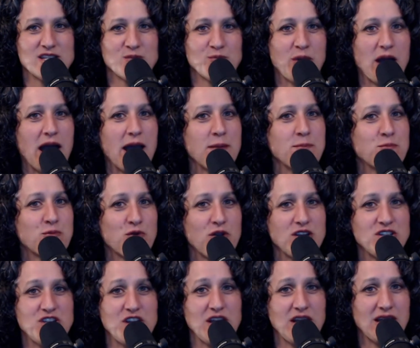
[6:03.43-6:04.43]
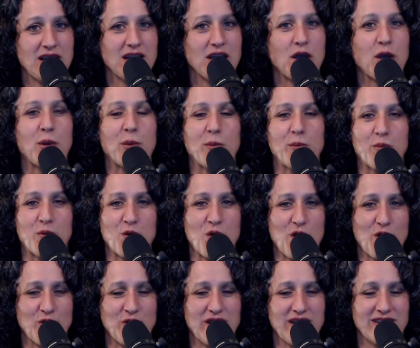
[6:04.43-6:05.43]
by bridging
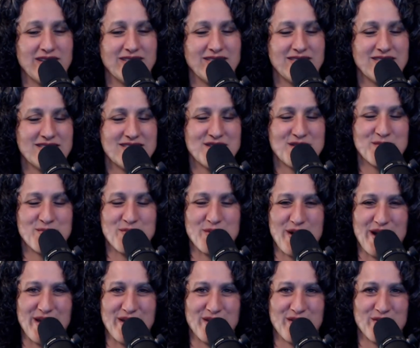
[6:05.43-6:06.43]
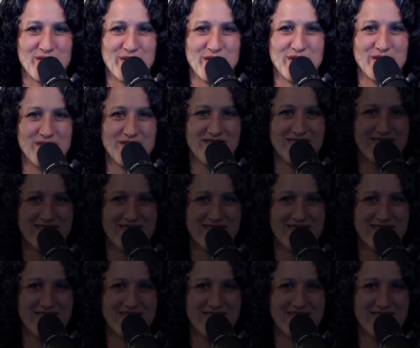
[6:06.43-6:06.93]
broken to breakthrough.